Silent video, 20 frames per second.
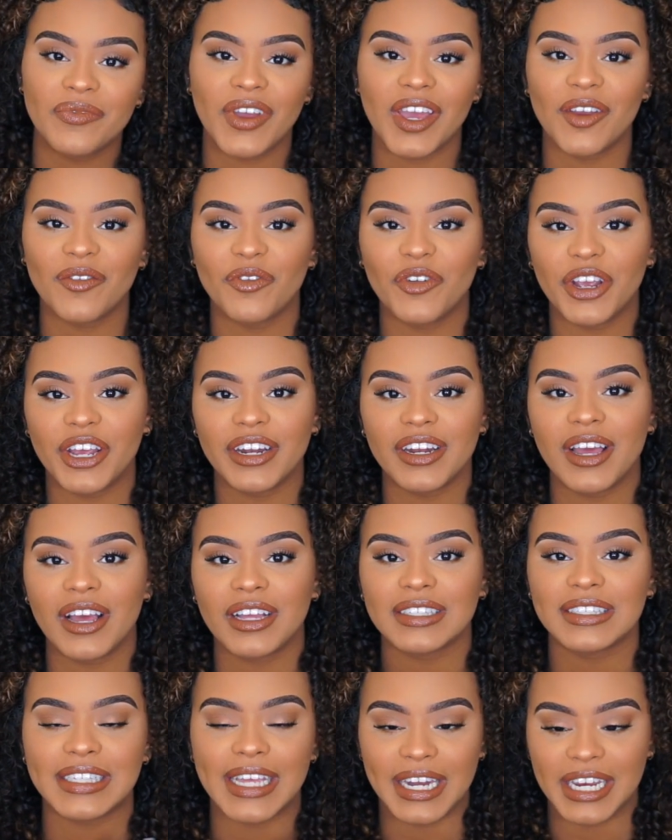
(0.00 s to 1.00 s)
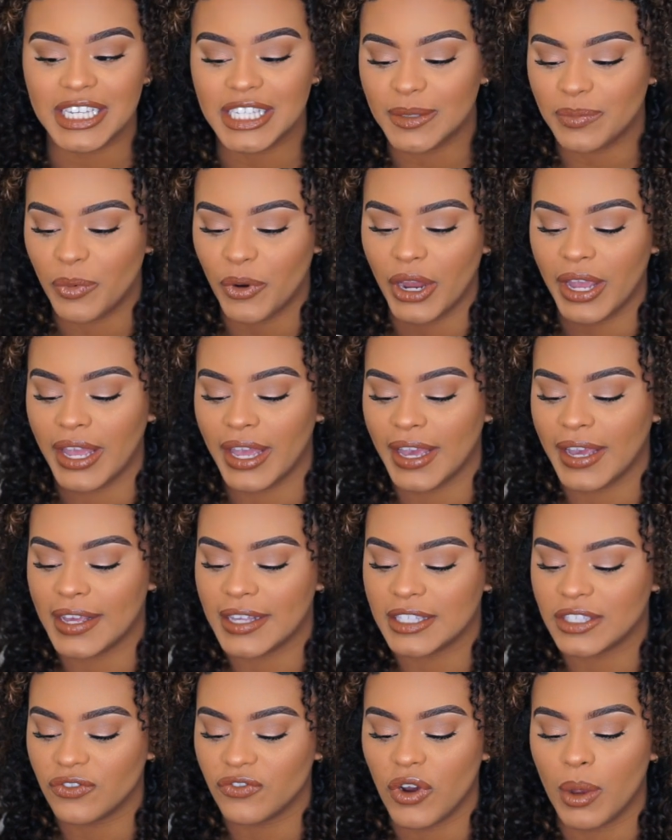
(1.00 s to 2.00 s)
favorite setting spray
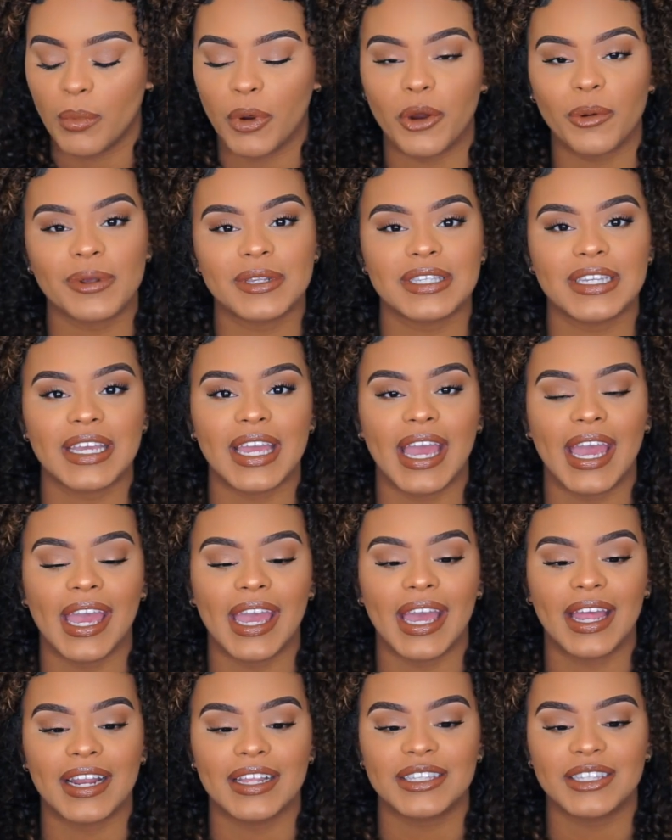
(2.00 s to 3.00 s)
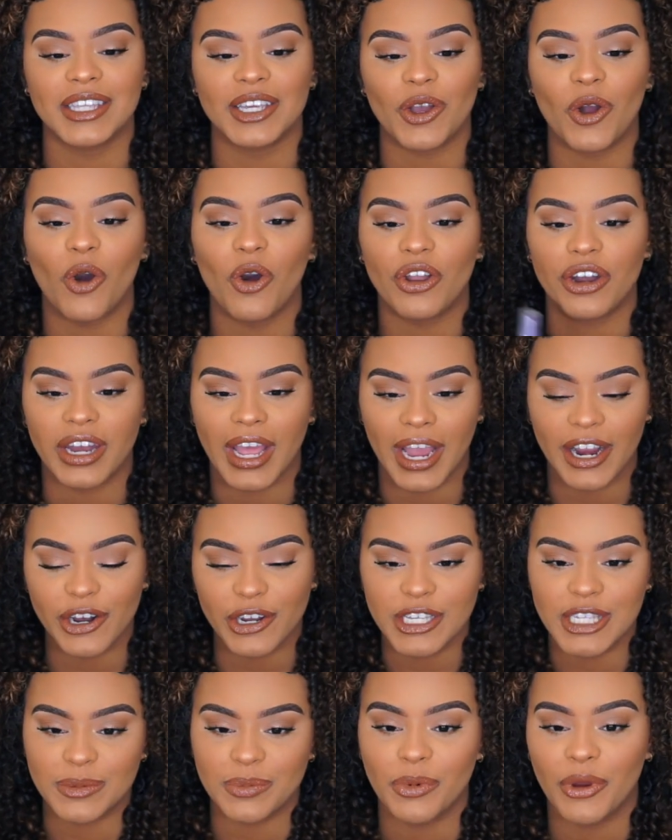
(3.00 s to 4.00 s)
is from Urban Decay, and it's the
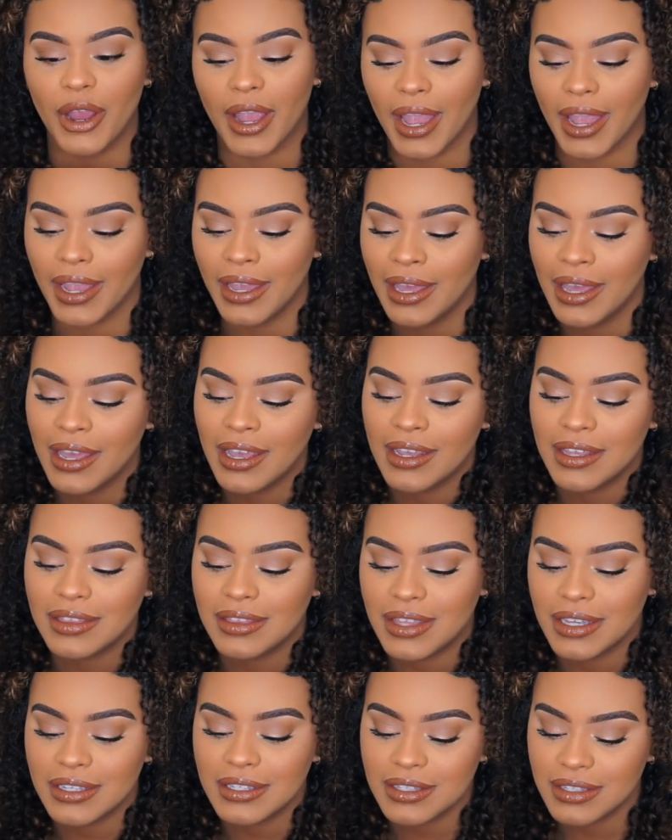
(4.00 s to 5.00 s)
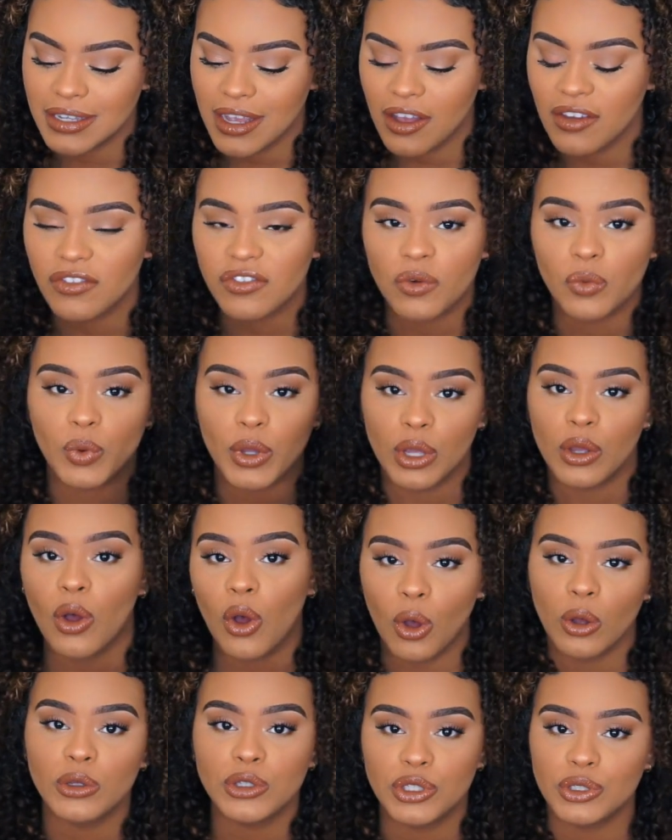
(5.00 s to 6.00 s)
all-nighter spray. This stuff will
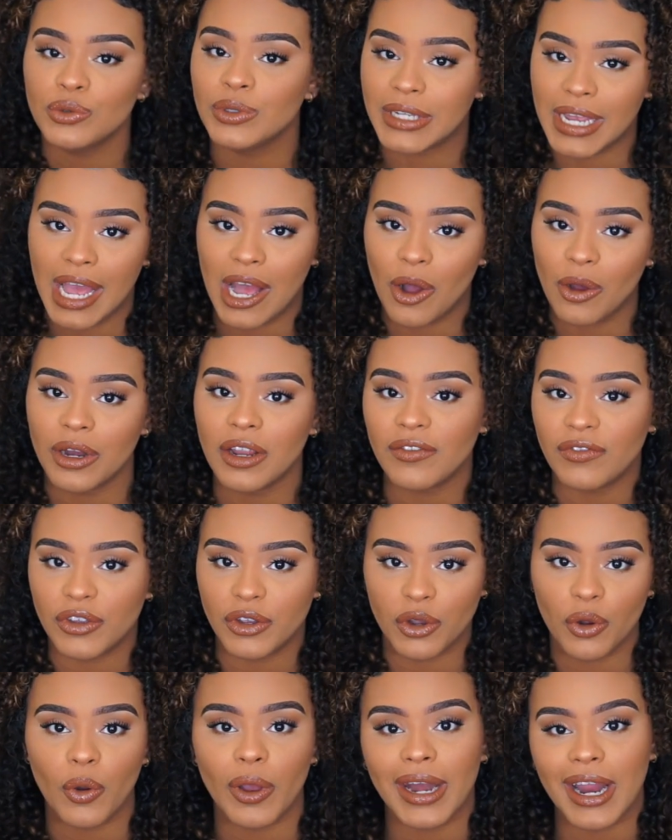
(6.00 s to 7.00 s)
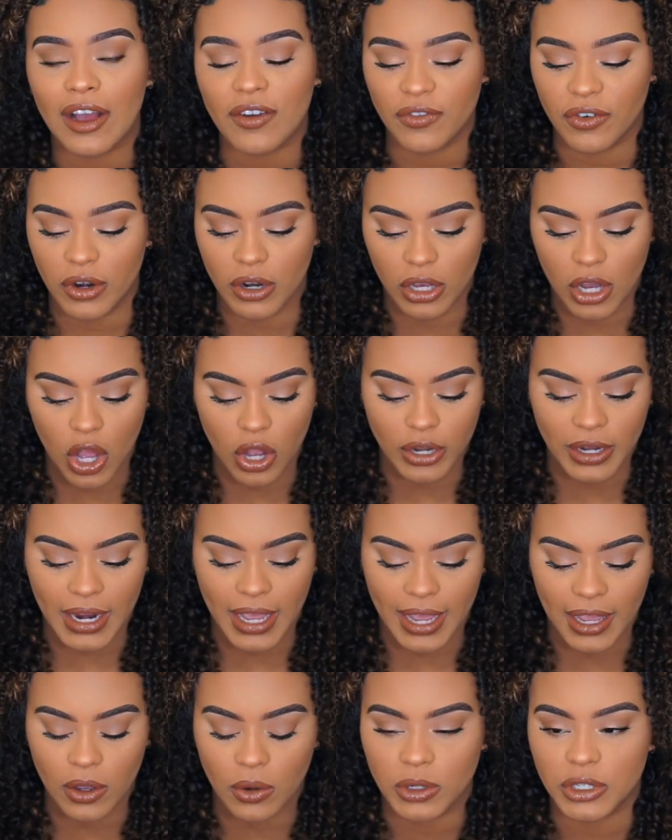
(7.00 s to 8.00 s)
hold you down if you're going out for a long
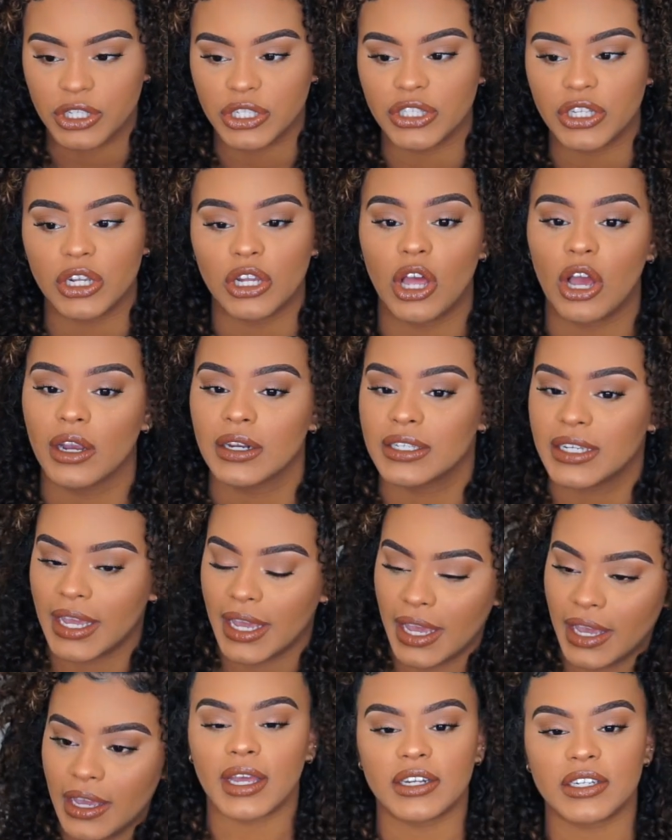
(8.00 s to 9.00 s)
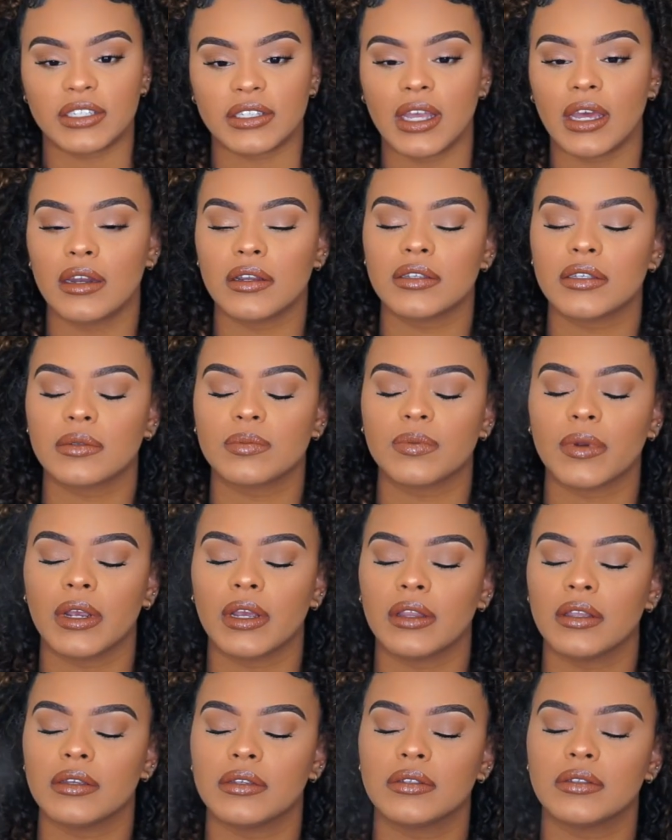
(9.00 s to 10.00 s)
night or just a long day. And just kind of spray
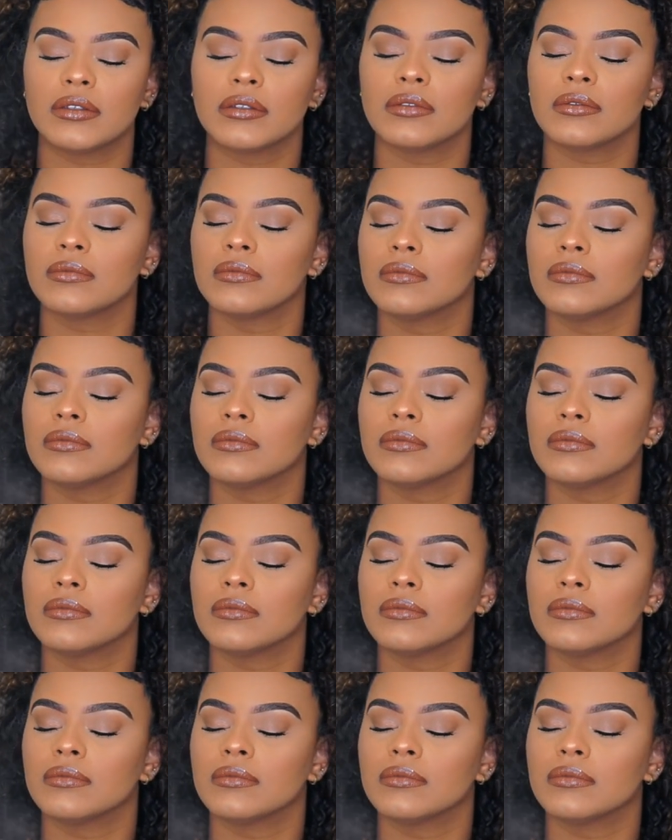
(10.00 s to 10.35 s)
this.